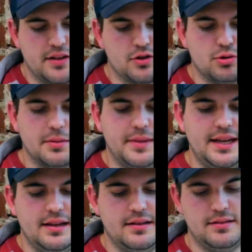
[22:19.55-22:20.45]
it's cool to
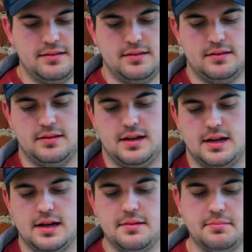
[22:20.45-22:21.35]
me,
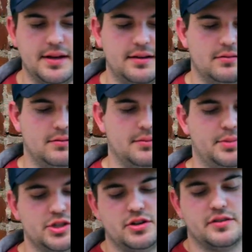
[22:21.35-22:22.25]
but
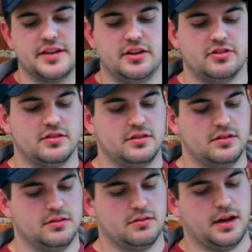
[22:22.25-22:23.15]
push notifications,
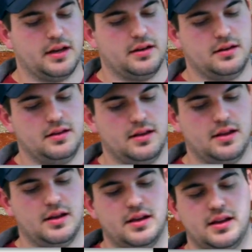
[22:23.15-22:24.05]
right?
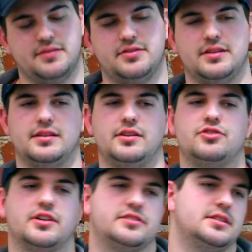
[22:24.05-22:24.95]
The
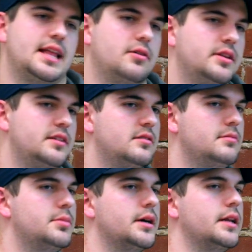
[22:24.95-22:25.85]
user has to allow these,
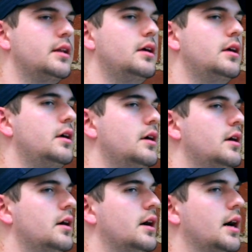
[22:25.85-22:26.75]
but
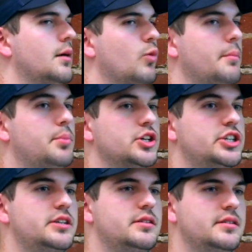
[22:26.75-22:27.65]
web
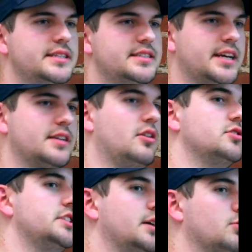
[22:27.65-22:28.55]
push is a
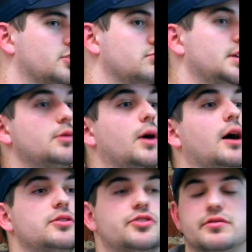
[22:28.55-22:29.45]
technology that works really
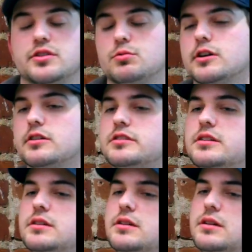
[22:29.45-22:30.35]
well with service workers.